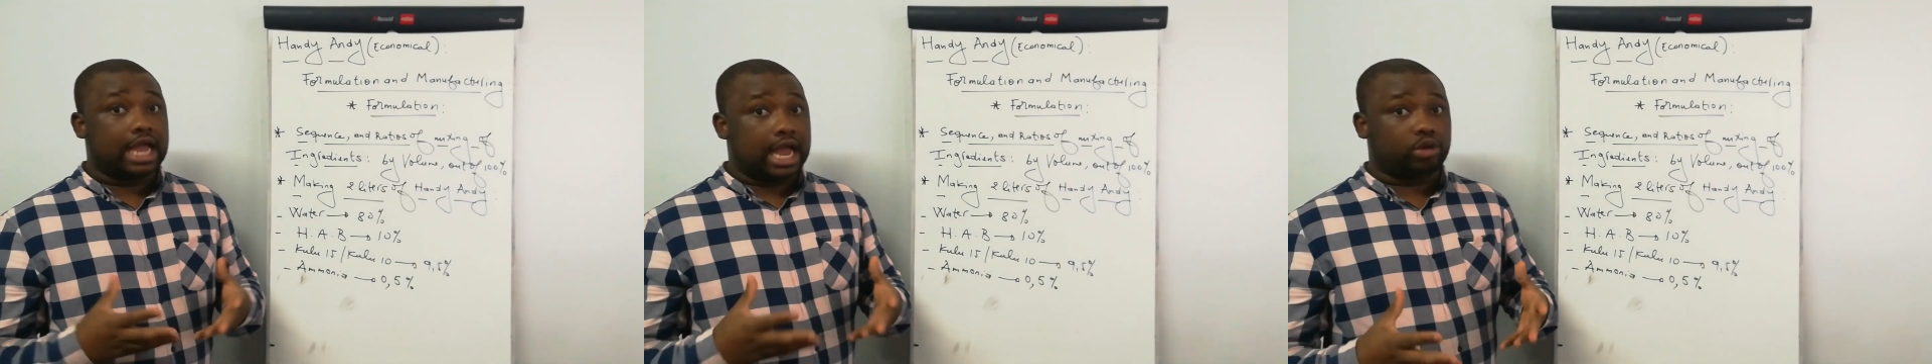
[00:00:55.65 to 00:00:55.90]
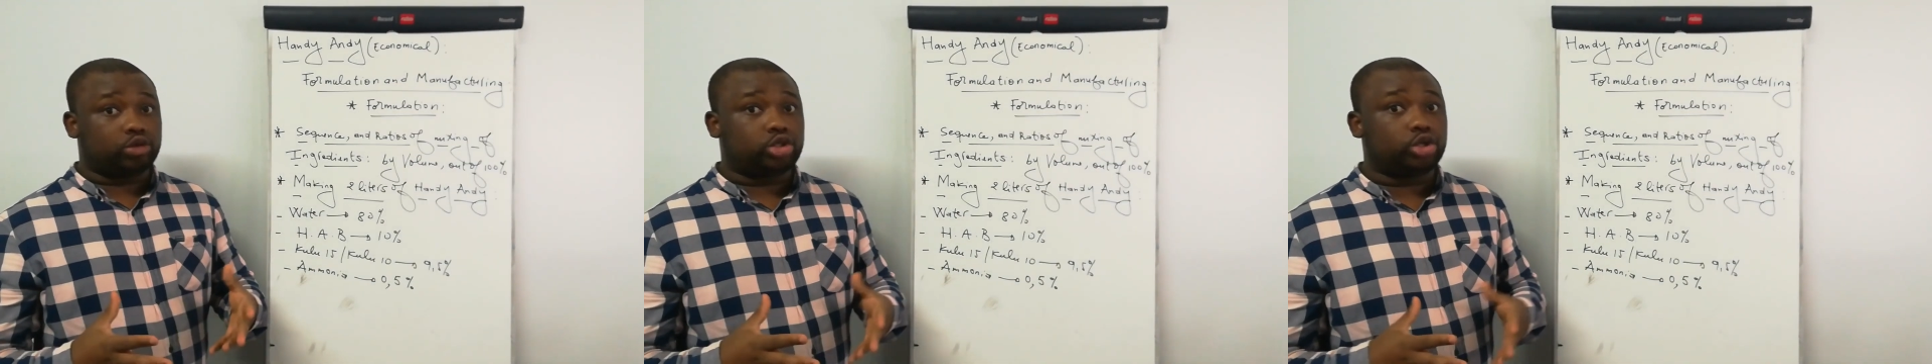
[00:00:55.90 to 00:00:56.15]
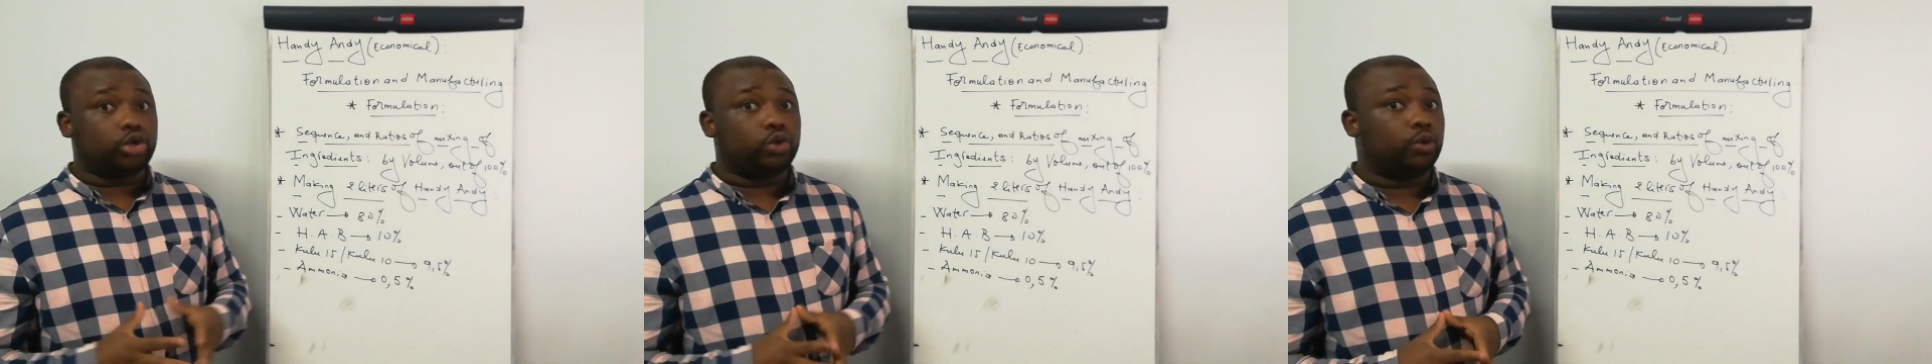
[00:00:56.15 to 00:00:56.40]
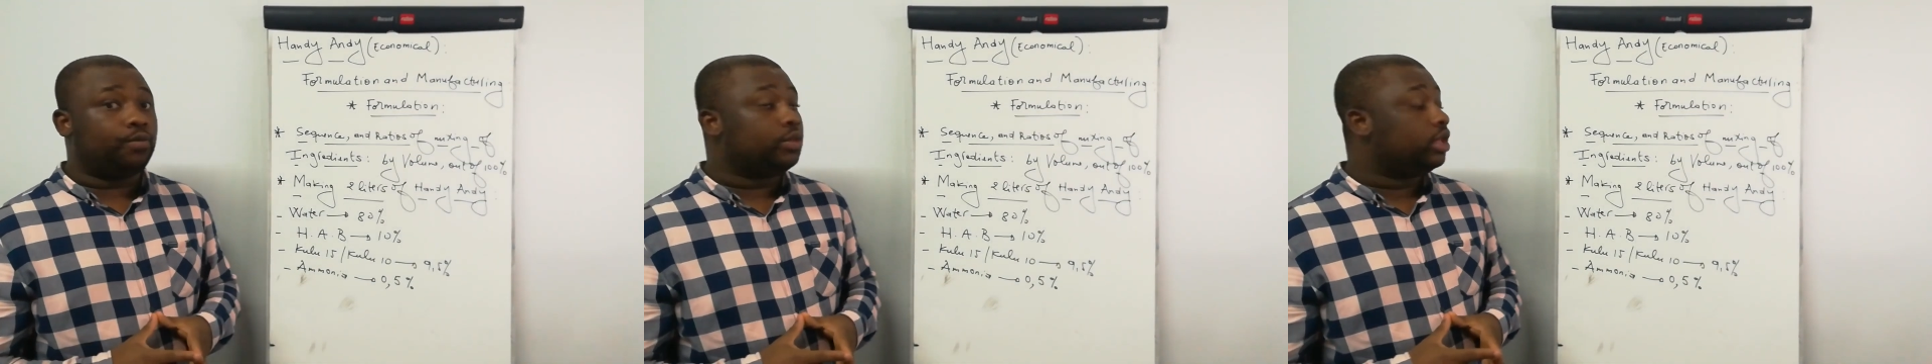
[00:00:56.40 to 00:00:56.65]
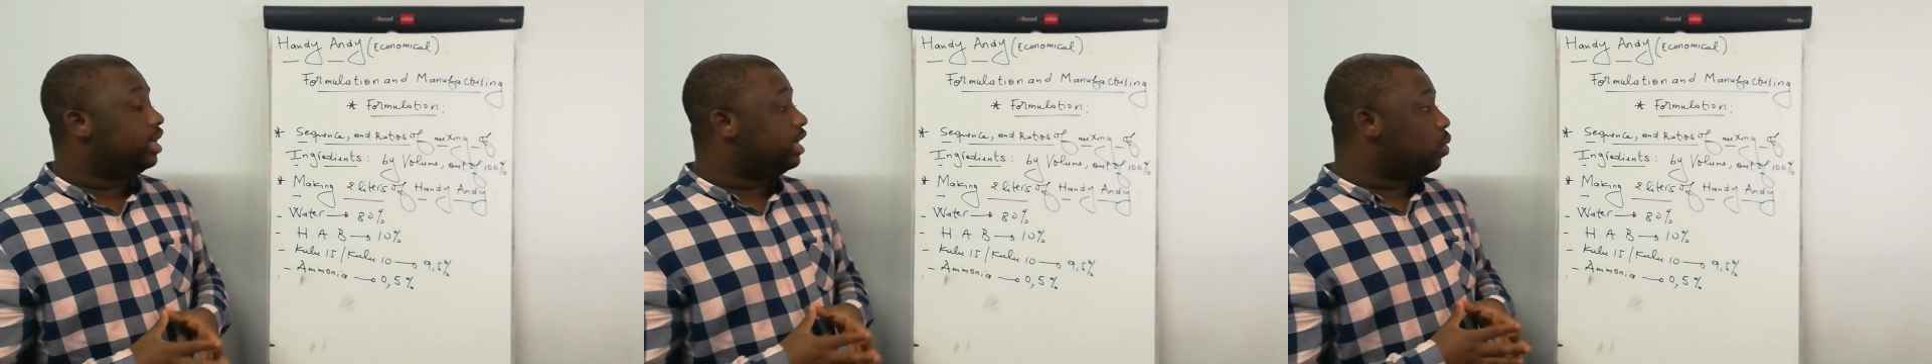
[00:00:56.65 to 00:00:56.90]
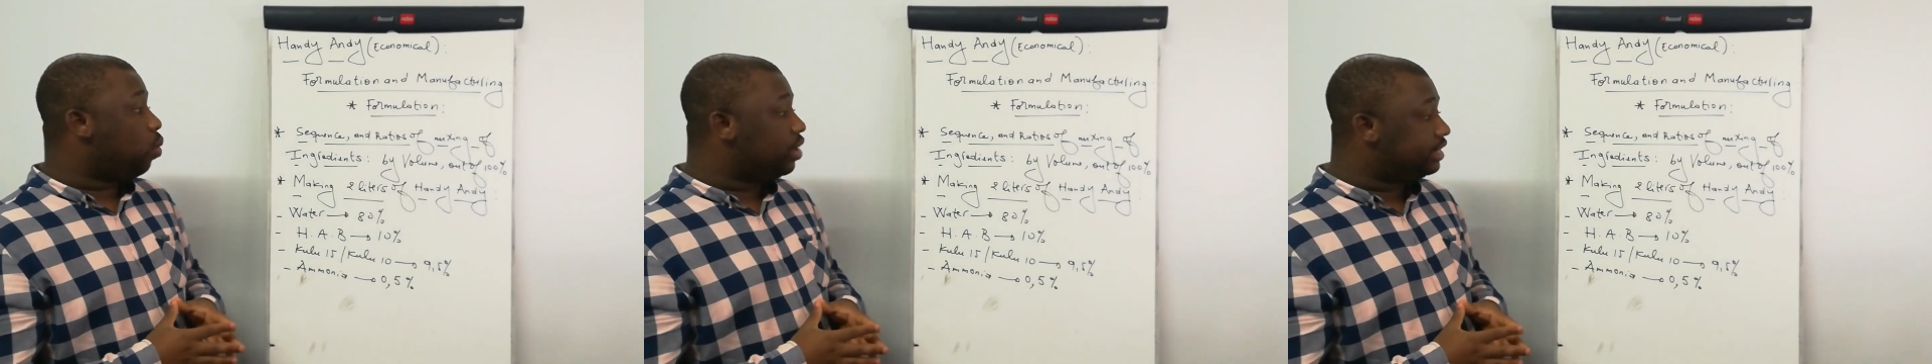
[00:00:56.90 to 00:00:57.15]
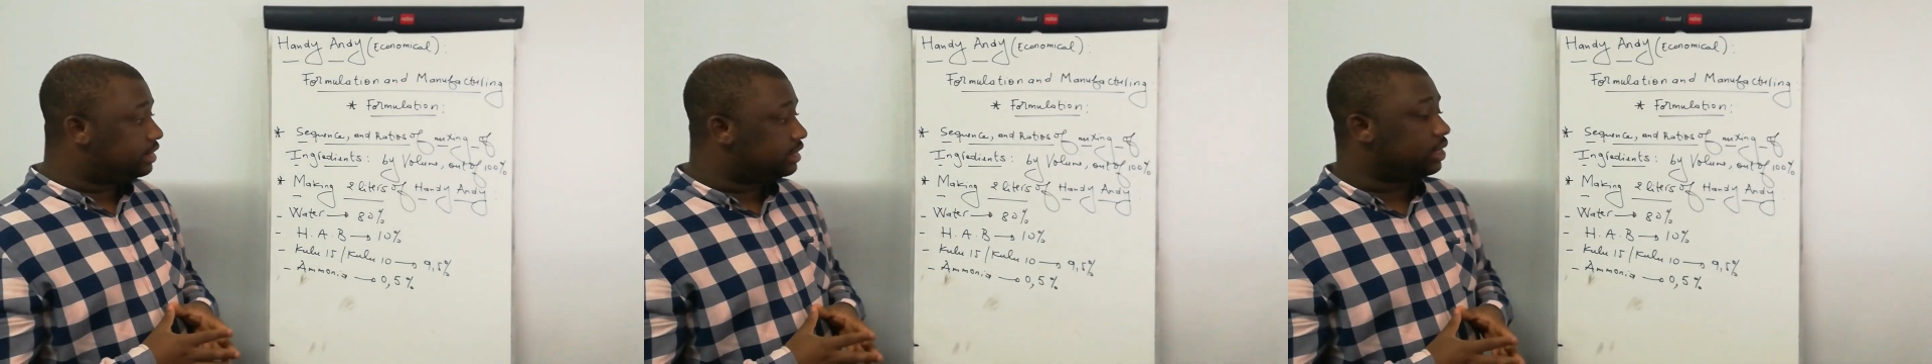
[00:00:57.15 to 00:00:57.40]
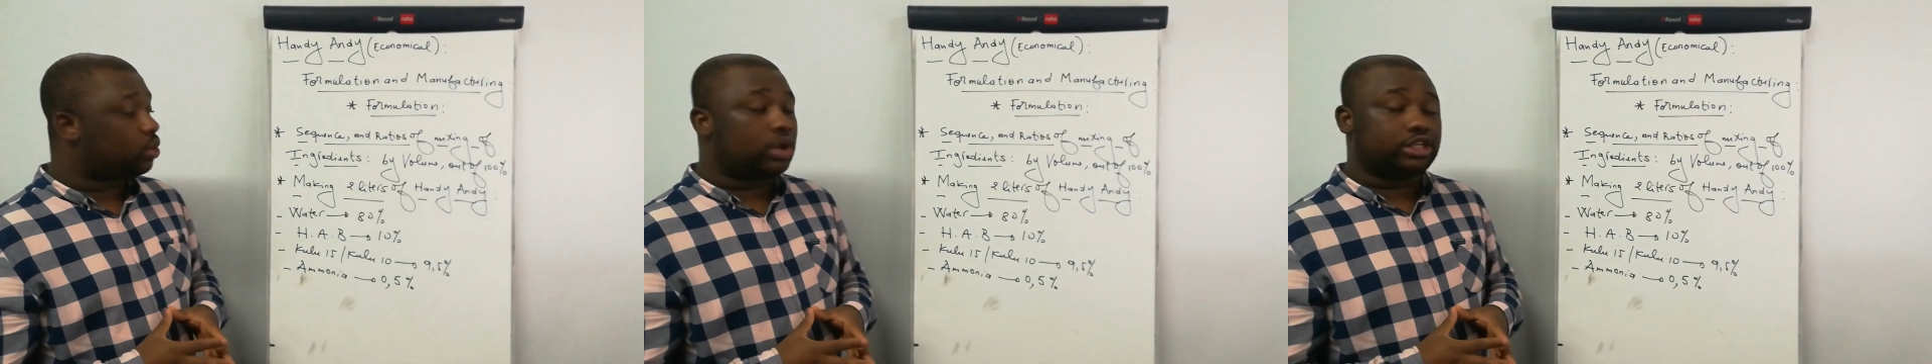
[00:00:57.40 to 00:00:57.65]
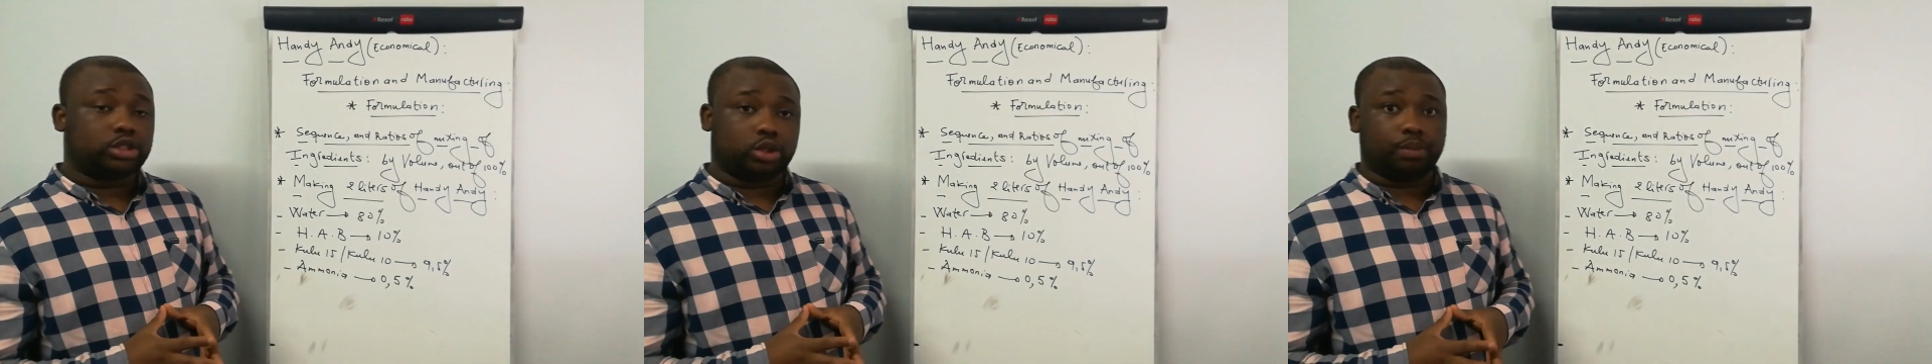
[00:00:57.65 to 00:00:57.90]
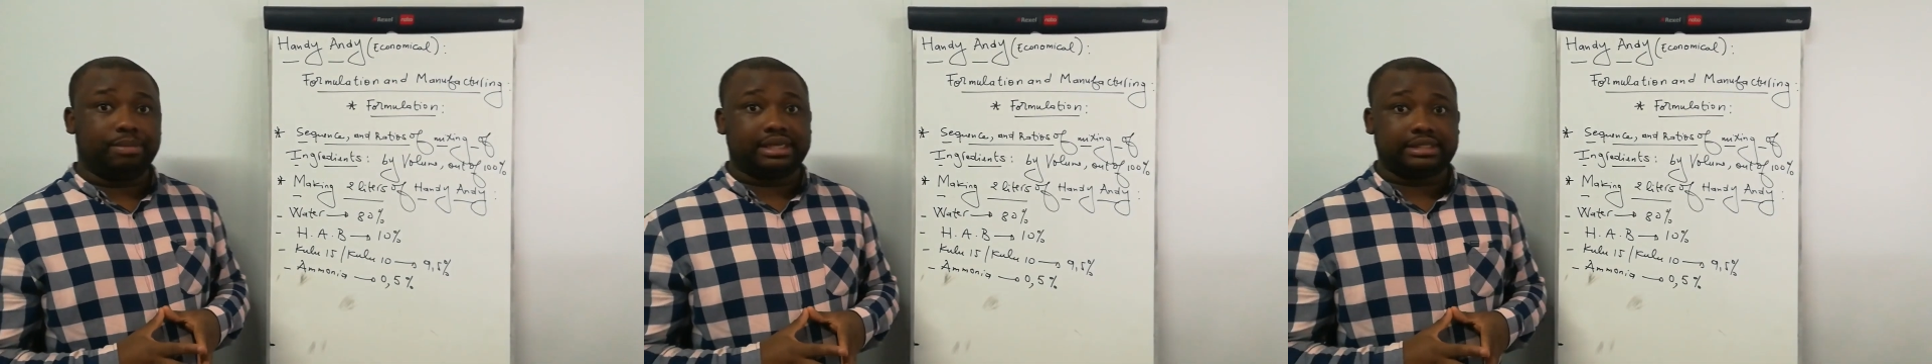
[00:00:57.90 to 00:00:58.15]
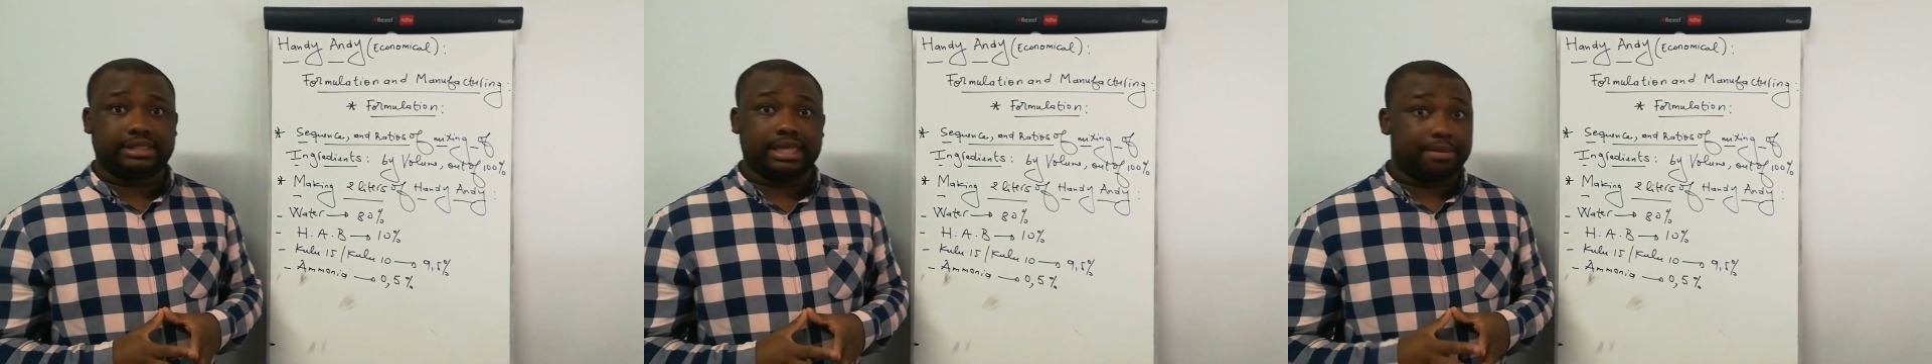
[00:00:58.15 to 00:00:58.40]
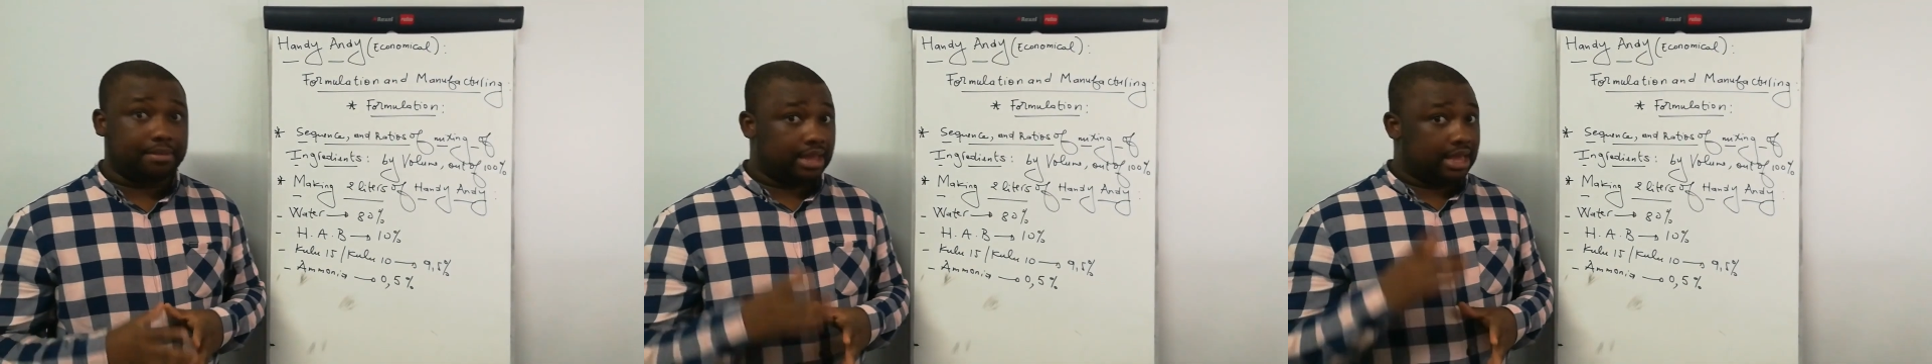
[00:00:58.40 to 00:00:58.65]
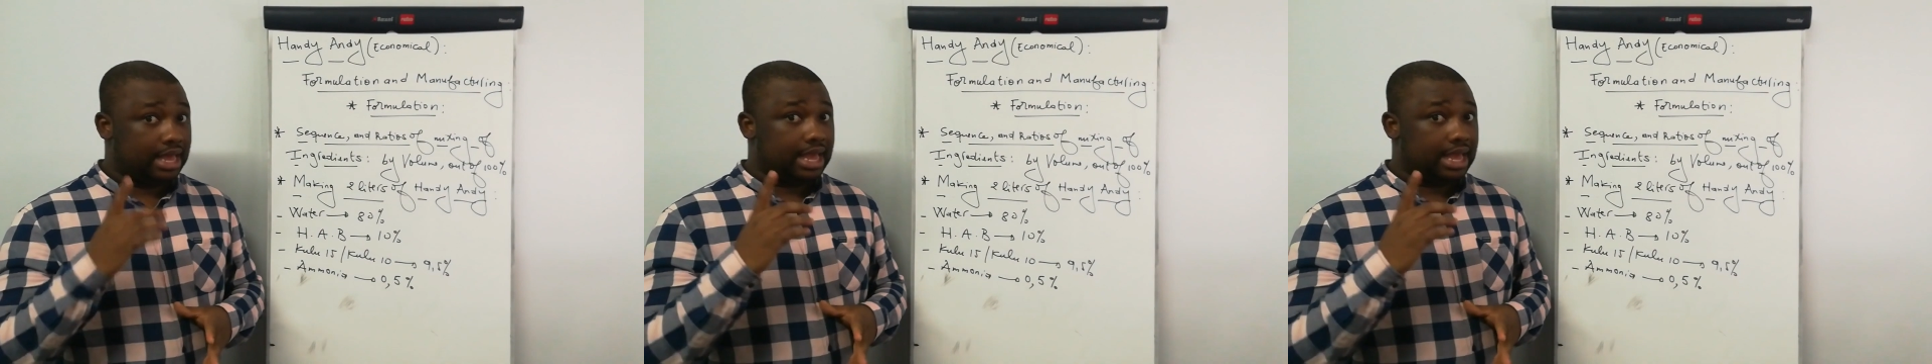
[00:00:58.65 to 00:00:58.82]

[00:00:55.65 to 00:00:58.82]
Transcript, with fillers: I'll show you in which sequence to mix them